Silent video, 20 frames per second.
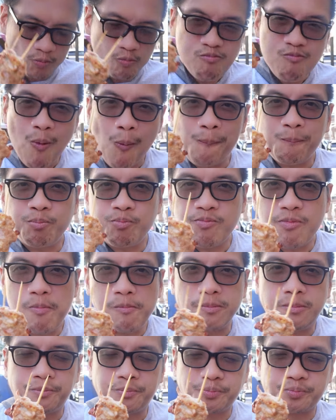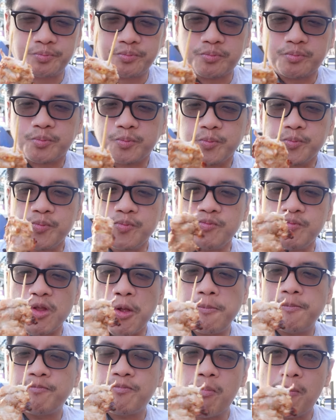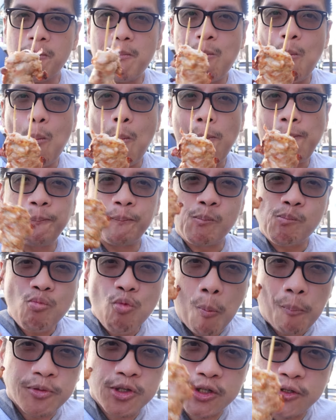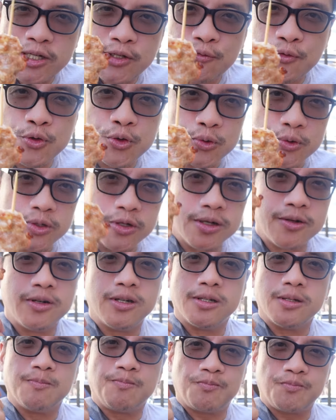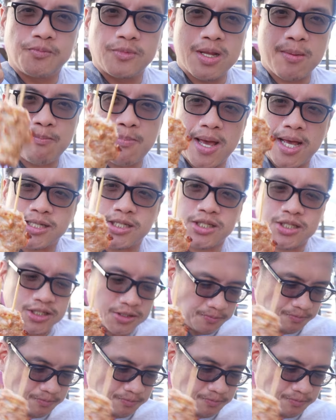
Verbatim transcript: you you really good get the taste of everything. Street food, the best.